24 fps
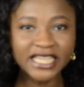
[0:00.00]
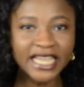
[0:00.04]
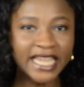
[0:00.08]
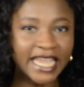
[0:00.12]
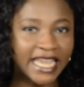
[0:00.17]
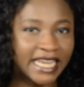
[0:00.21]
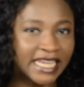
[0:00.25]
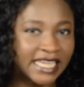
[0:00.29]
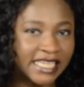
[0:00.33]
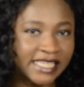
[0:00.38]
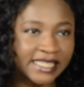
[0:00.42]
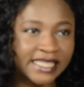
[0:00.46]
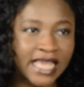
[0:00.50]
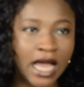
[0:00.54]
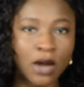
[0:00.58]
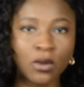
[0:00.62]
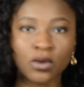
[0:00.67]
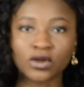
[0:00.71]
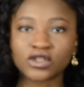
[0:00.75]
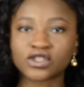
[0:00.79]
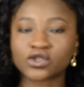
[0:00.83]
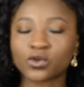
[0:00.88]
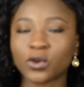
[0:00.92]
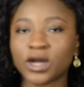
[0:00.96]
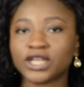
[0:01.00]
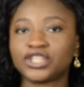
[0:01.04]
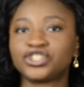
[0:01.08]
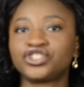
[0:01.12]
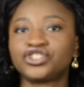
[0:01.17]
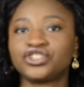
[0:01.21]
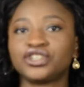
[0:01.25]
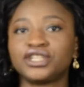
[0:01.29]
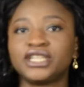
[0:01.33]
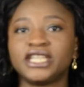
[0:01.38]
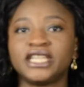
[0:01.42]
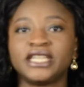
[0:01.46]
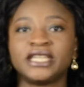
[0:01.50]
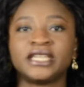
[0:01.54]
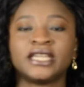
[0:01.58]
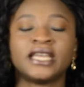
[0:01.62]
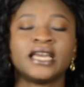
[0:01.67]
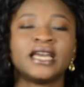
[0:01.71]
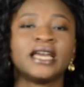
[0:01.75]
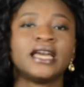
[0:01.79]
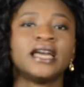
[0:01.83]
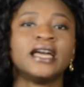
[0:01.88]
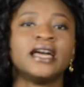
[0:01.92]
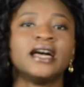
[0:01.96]
Eliza was
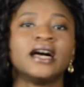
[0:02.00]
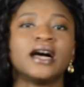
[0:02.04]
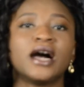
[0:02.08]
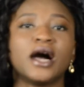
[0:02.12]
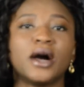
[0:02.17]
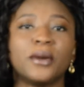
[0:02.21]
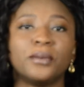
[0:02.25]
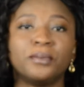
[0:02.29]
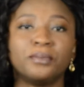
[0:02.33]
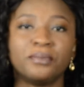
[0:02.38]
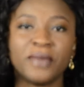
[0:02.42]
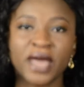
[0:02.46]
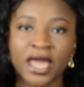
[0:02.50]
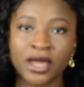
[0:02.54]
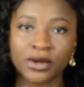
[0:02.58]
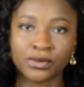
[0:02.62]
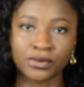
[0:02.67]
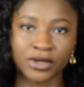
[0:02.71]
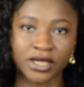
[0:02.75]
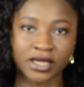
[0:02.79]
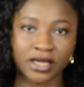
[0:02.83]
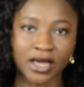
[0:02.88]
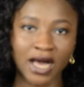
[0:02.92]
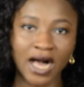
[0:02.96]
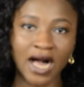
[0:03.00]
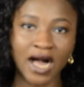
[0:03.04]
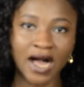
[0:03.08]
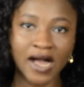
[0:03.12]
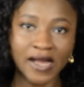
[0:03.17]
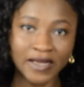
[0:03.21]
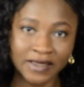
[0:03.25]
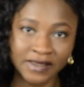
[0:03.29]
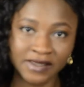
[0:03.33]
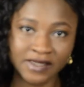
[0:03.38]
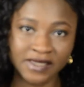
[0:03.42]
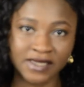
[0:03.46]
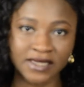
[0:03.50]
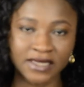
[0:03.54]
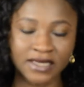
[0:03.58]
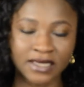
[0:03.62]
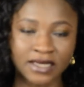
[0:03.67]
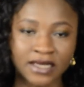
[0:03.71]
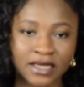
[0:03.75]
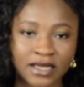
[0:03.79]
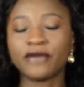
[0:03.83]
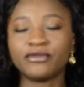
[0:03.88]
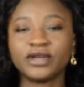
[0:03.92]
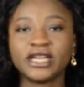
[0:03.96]
questioning um, Mary, our auntie.
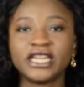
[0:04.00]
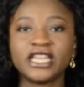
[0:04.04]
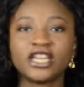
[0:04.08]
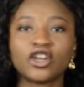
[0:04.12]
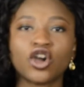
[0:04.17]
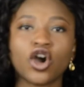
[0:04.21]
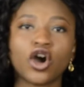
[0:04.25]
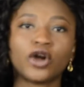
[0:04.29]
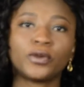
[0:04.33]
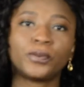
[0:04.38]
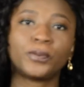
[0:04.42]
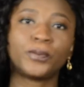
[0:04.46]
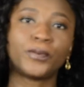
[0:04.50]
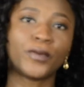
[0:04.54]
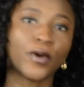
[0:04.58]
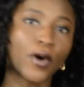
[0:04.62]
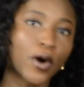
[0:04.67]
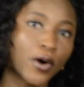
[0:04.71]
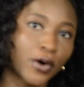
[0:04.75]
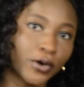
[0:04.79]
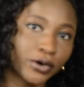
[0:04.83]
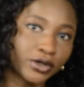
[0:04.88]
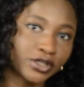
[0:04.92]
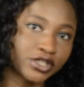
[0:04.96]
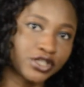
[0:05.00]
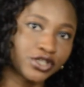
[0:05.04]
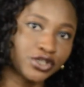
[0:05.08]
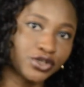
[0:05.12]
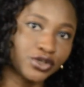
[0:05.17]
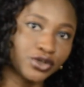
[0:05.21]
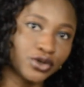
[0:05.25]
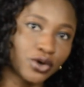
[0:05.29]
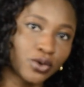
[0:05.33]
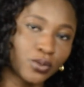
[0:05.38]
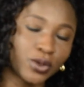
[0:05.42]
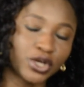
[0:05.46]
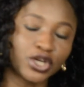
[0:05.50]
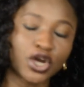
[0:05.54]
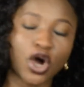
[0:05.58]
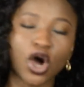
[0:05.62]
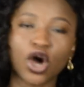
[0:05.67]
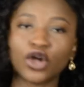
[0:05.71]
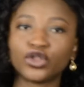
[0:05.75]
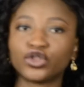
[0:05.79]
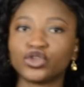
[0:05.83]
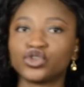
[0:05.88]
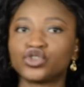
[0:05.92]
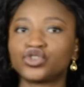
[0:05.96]
I really got bored, you know, with
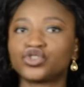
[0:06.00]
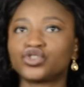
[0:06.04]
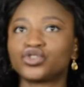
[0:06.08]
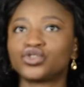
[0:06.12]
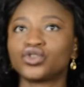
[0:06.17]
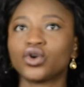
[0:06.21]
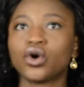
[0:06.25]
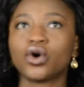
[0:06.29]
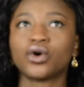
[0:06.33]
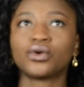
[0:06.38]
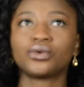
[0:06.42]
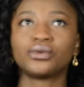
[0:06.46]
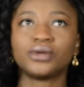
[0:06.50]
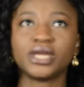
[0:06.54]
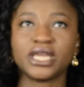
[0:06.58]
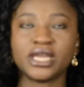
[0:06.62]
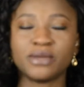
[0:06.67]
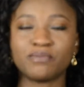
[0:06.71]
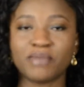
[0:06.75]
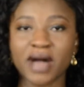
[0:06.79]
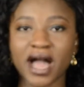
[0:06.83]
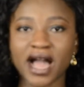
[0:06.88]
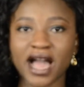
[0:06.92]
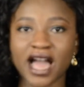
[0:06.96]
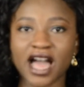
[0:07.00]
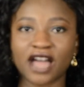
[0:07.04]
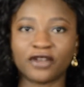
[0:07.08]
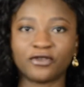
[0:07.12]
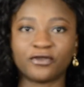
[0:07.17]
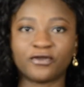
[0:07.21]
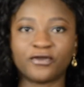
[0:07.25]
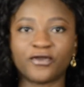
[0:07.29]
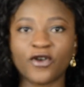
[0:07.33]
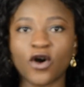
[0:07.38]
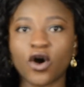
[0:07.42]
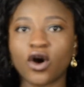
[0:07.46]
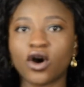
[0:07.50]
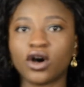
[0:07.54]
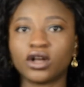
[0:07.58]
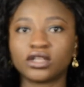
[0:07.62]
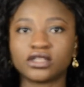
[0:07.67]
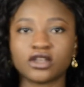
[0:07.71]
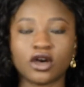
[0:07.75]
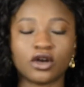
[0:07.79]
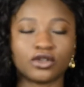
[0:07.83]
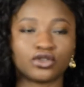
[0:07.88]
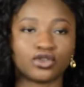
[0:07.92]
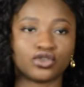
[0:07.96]
all the story back and
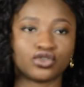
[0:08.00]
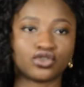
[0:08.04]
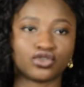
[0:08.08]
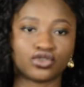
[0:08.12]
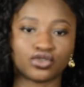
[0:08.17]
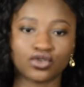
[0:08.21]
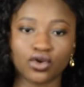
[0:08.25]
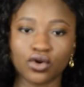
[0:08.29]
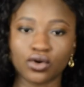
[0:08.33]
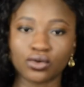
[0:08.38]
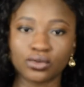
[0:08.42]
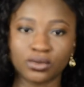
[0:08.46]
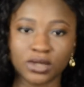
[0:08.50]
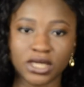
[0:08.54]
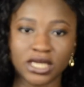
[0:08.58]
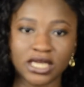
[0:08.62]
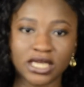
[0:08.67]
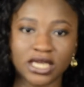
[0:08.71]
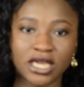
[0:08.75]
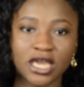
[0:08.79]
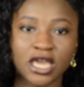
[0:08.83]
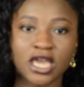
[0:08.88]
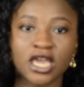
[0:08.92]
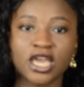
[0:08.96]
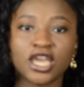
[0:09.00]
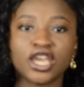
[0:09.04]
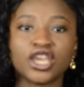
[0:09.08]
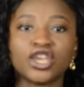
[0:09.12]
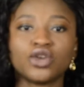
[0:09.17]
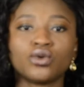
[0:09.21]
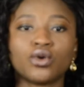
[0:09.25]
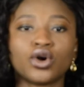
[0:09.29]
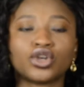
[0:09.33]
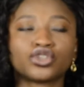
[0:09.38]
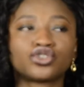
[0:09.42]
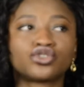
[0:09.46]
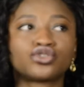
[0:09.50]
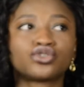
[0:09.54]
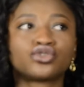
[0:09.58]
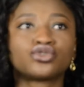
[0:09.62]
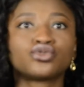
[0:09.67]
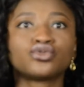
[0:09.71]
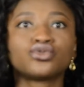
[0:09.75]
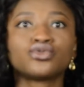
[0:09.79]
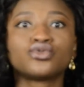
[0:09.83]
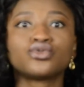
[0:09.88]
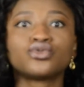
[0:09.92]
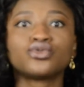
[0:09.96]
forth, all the story, it was
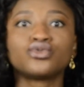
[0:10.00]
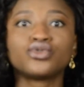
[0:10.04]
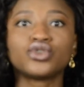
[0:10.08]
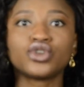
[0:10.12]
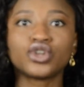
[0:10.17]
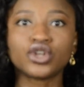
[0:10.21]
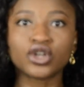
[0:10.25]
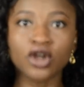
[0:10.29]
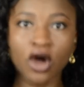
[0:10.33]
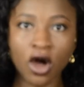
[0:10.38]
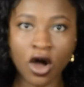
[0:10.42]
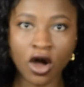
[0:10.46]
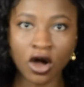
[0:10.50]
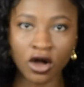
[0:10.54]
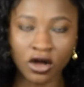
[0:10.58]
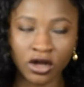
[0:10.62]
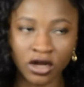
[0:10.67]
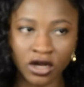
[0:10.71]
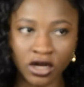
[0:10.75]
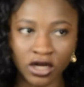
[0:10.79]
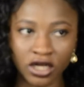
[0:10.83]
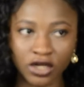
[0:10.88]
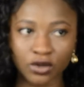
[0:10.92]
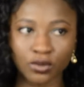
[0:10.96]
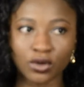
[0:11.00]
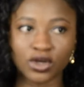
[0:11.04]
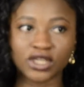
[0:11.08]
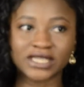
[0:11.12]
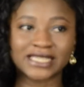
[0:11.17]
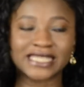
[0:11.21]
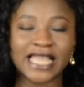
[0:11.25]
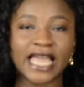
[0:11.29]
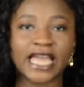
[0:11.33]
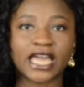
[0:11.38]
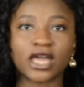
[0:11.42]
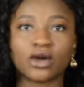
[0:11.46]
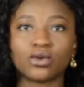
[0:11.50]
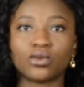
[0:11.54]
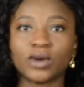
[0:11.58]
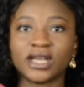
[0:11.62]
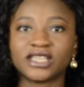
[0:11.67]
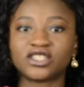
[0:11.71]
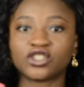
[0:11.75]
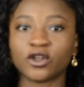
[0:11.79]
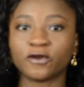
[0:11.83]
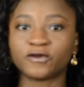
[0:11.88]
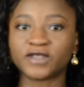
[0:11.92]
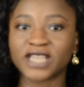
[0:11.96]
too long. It was like a
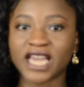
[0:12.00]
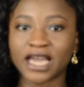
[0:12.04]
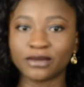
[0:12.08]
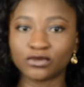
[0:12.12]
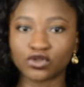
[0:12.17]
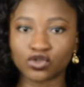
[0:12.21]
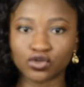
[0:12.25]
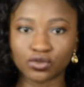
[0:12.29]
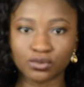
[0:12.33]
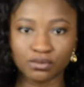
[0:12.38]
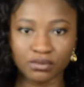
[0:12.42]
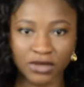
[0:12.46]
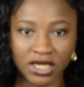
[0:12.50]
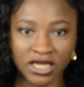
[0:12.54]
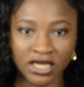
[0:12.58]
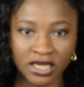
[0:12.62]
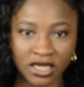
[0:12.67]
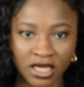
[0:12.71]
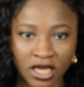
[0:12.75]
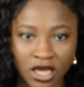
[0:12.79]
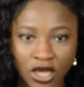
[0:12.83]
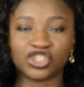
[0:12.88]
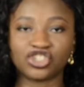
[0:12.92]
waste of time to me.